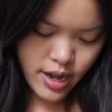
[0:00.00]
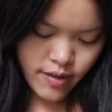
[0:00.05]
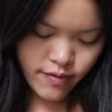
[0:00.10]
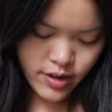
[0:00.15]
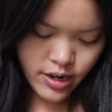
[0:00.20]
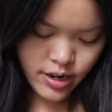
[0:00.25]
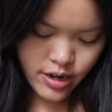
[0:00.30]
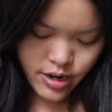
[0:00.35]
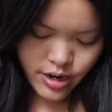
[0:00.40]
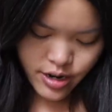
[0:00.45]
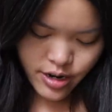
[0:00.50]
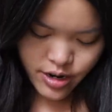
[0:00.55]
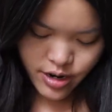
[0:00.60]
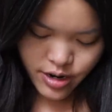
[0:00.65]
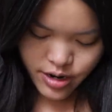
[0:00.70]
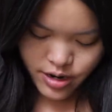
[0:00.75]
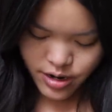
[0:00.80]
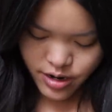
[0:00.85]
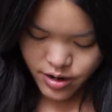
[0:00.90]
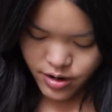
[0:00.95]
have in
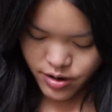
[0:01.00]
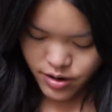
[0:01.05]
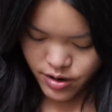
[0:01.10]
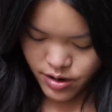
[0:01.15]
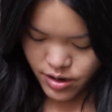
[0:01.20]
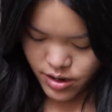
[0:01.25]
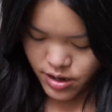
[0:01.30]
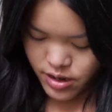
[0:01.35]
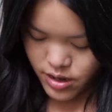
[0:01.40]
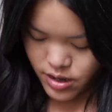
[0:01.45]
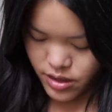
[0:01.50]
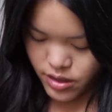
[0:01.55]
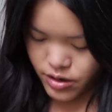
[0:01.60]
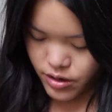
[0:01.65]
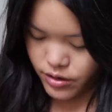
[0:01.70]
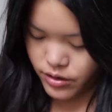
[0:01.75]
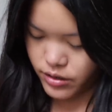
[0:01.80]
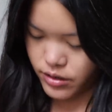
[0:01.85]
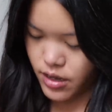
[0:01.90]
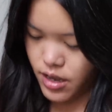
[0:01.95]
here?
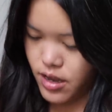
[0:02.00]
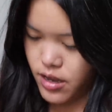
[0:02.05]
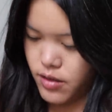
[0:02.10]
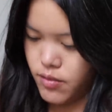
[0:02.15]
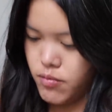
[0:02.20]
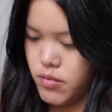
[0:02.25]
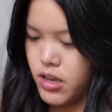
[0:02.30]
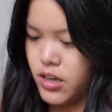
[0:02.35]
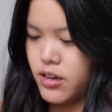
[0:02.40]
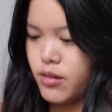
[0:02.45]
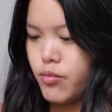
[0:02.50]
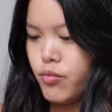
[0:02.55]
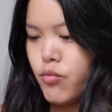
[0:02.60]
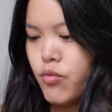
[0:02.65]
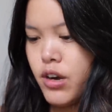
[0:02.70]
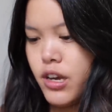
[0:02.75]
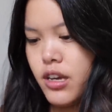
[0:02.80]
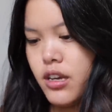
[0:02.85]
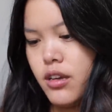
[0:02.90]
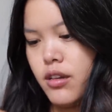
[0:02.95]
There's a makeup
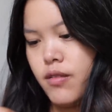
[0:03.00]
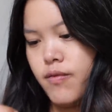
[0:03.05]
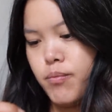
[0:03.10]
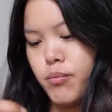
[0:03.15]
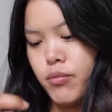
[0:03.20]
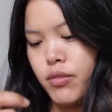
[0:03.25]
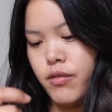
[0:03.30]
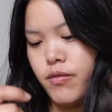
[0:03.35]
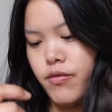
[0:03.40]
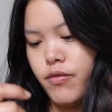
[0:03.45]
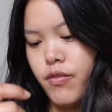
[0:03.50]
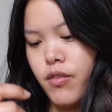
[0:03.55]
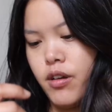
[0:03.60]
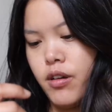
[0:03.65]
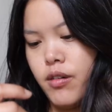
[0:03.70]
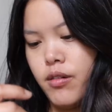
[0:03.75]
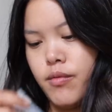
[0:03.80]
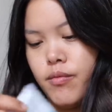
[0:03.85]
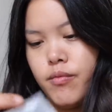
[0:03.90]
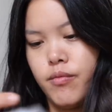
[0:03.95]
wipe
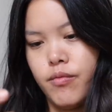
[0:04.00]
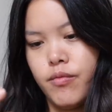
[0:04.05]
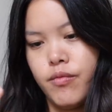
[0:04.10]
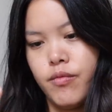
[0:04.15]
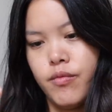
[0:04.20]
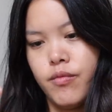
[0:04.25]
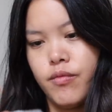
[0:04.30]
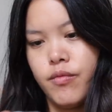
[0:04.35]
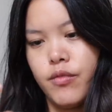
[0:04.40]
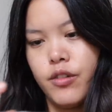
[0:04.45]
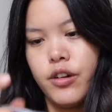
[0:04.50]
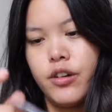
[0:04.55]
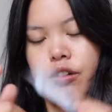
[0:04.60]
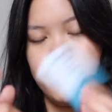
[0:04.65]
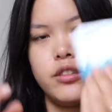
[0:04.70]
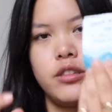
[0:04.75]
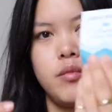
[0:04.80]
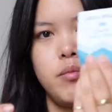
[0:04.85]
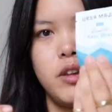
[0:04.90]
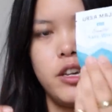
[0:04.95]
from
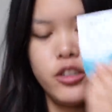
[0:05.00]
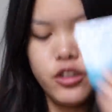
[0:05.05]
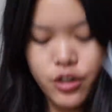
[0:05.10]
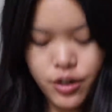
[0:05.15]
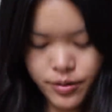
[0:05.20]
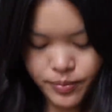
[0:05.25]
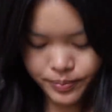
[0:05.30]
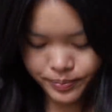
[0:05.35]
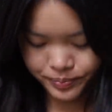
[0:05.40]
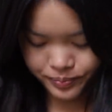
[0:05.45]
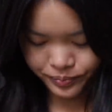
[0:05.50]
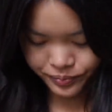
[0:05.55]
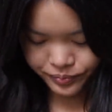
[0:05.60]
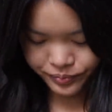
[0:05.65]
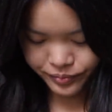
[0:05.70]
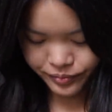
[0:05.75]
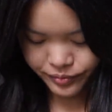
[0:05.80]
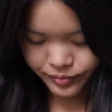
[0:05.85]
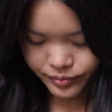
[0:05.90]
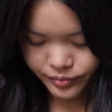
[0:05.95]
Ursa Major.
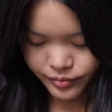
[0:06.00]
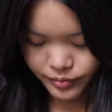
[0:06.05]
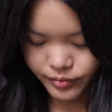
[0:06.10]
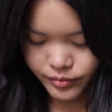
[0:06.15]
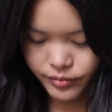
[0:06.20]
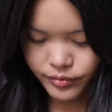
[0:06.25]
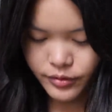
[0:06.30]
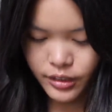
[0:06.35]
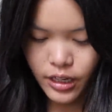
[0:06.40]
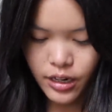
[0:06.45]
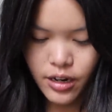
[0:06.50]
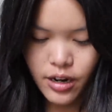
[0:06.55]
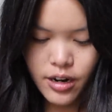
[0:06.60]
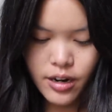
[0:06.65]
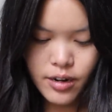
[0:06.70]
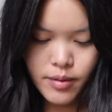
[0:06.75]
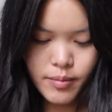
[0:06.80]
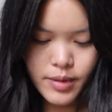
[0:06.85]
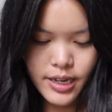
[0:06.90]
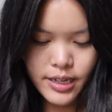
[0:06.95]

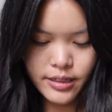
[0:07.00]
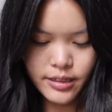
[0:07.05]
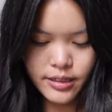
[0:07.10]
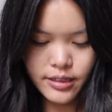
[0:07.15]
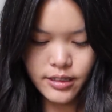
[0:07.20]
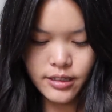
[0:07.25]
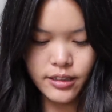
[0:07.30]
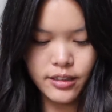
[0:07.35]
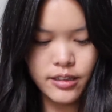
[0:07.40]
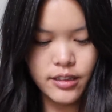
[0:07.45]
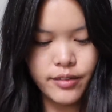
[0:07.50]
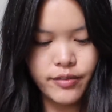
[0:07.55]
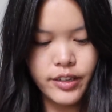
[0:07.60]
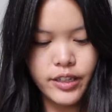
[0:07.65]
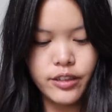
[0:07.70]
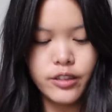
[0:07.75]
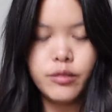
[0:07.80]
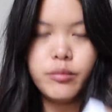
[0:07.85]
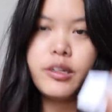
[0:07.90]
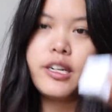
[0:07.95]
RMS
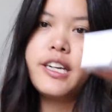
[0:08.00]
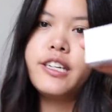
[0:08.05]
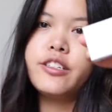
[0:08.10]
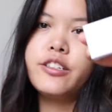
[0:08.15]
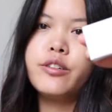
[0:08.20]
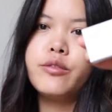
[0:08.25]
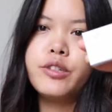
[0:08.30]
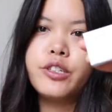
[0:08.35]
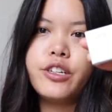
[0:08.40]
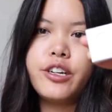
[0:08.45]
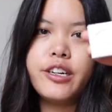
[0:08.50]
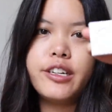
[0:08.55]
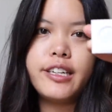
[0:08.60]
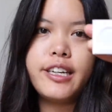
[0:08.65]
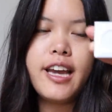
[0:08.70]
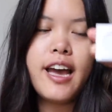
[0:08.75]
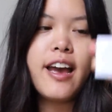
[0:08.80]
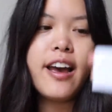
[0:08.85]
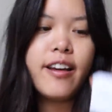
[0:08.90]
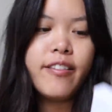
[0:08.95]
Living Luminizer, which I
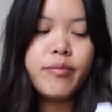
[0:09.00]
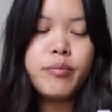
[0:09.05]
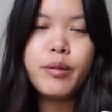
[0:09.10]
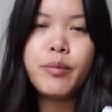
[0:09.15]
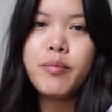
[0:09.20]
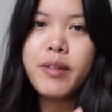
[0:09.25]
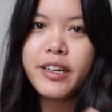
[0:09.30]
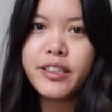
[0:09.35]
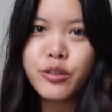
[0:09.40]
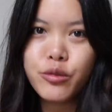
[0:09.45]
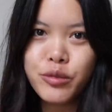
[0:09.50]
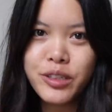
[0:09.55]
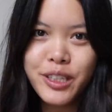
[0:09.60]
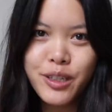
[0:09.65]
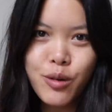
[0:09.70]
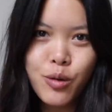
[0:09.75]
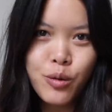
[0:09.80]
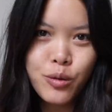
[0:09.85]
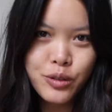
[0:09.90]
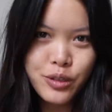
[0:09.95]
already have, but mine's
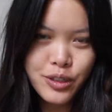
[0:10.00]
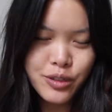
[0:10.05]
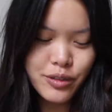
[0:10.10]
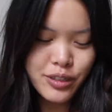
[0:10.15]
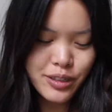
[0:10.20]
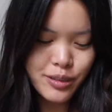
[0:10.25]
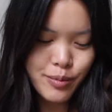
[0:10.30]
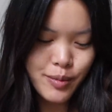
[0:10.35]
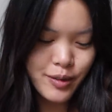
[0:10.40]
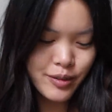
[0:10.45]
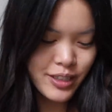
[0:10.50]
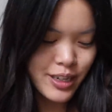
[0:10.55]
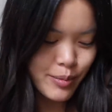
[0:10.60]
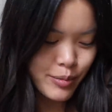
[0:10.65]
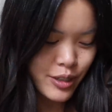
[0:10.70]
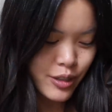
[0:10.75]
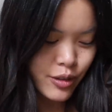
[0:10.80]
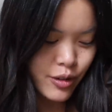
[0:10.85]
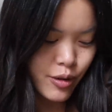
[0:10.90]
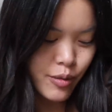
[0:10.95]
really old, so it's about
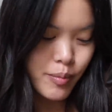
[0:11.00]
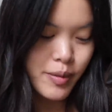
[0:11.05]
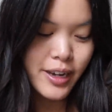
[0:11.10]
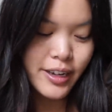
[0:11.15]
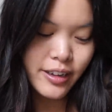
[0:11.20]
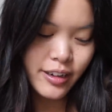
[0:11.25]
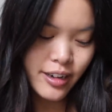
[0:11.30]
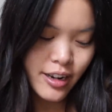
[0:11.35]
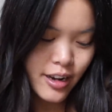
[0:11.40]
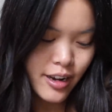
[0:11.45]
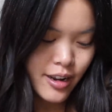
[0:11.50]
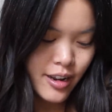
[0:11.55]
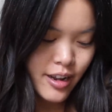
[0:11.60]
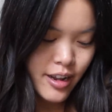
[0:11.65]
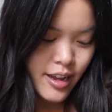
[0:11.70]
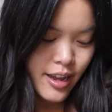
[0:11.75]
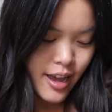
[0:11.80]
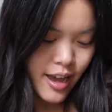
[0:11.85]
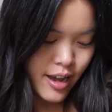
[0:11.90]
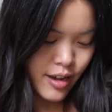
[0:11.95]
time to throw mine
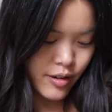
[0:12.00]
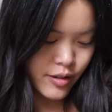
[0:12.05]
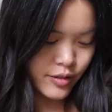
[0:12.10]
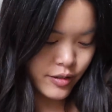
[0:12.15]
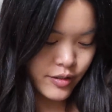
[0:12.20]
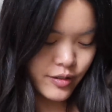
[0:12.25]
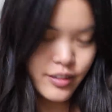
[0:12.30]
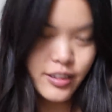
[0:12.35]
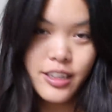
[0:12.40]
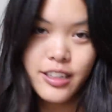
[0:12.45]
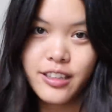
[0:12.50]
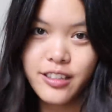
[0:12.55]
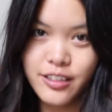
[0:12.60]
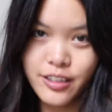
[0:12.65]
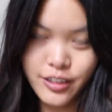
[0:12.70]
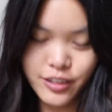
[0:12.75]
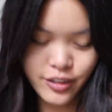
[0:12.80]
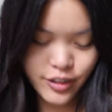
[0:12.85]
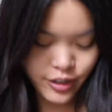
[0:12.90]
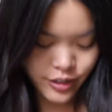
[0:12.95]
out and
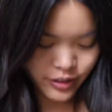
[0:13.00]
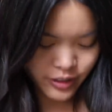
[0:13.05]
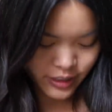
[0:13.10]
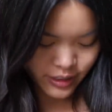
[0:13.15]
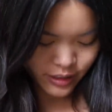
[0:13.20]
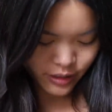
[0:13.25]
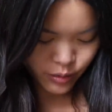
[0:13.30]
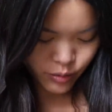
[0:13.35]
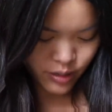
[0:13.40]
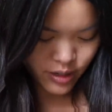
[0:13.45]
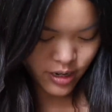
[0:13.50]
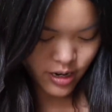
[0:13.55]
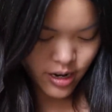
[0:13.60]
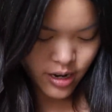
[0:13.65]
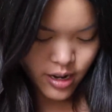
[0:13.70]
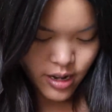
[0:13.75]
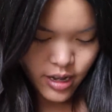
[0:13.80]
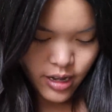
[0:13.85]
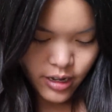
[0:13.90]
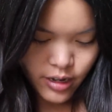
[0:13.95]
start using this one.
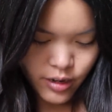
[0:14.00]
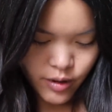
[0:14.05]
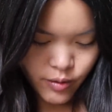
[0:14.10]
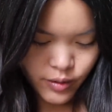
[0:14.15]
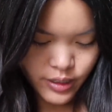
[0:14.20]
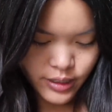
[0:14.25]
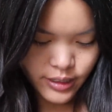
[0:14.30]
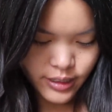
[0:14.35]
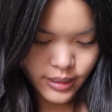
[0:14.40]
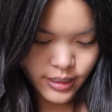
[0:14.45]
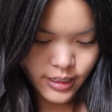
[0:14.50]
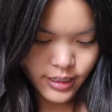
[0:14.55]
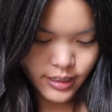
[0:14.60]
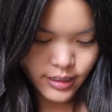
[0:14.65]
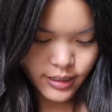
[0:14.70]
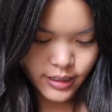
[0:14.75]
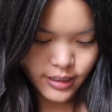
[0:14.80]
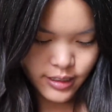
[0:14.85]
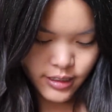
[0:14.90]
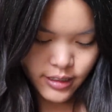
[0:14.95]
What is
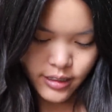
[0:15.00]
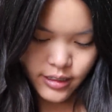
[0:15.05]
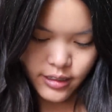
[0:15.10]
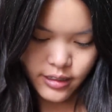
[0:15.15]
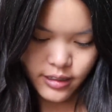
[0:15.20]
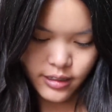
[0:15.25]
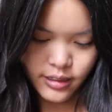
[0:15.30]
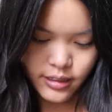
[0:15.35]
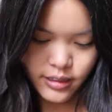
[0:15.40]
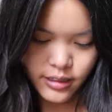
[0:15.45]
this?